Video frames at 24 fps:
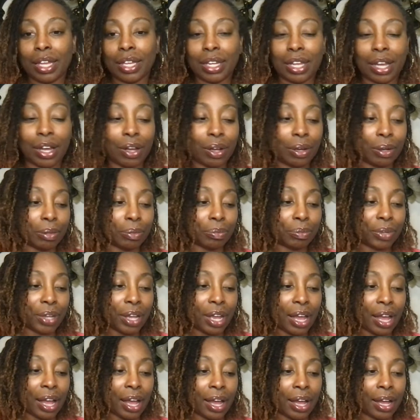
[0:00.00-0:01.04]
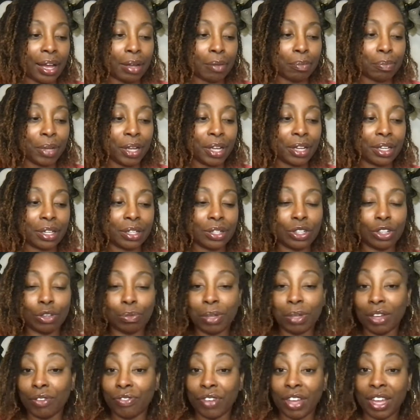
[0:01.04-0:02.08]
So do
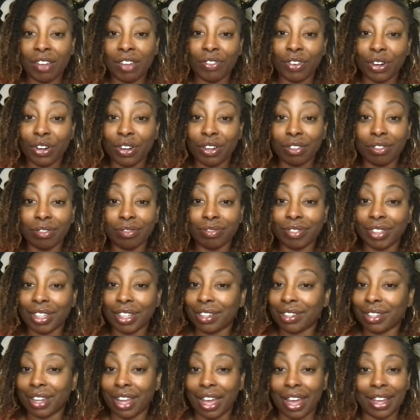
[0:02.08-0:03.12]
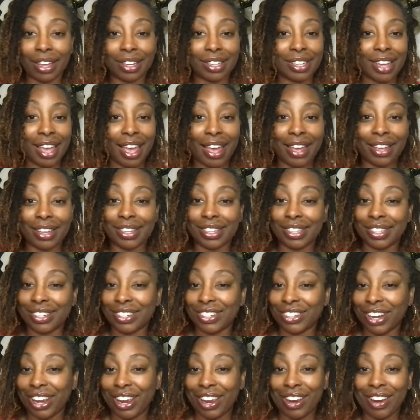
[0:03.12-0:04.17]
me a favor, like, text,
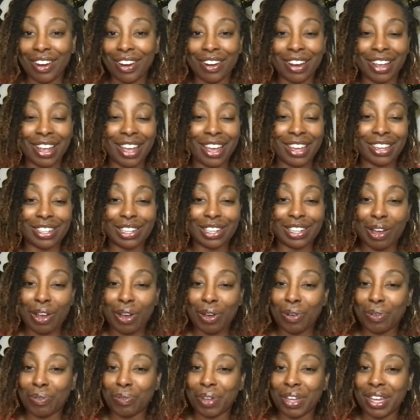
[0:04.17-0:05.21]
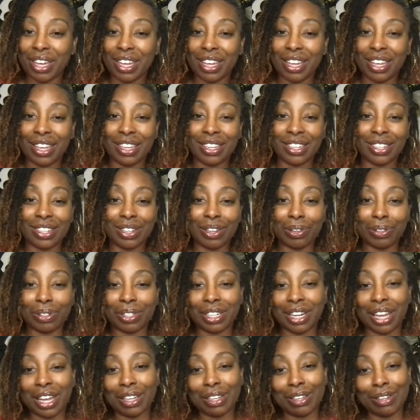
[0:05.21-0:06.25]
share. As always, go
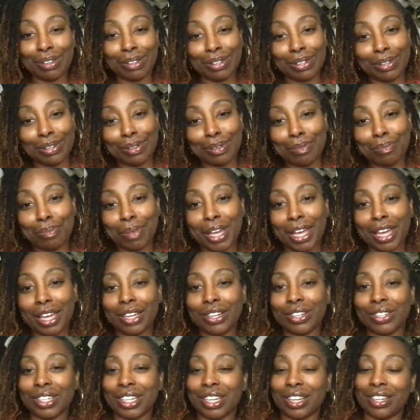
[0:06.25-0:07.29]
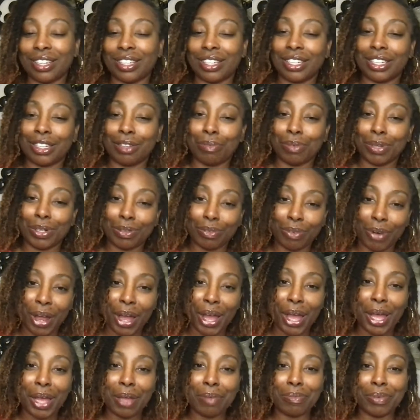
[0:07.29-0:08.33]
to that YouTube page and
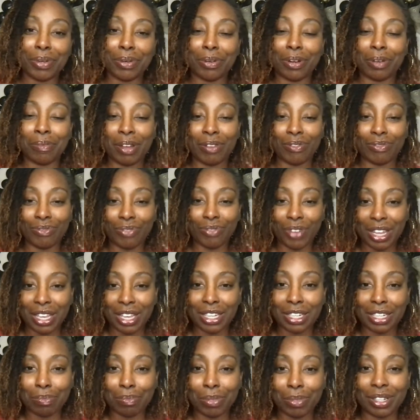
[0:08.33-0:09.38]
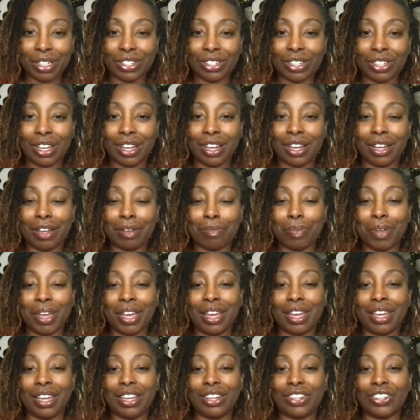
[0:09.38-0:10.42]
subscribe. Go to my Facebook
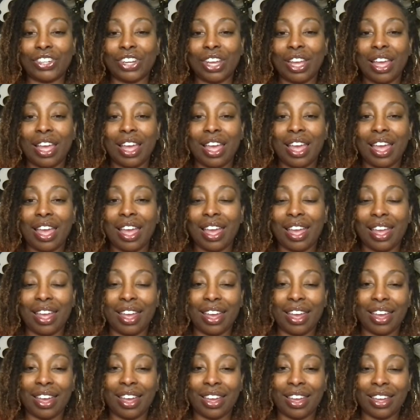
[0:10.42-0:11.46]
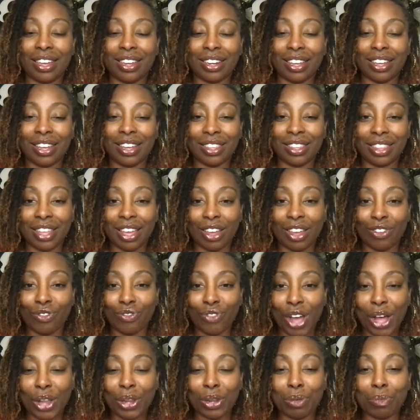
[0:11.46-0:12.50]
page and hit that
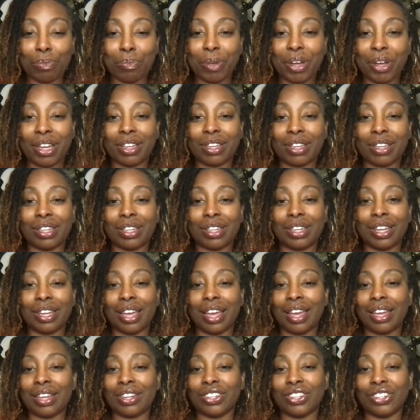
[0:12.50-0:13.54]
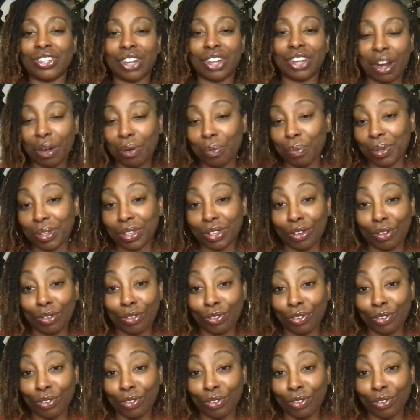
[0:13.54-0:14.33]
follow button and share it with your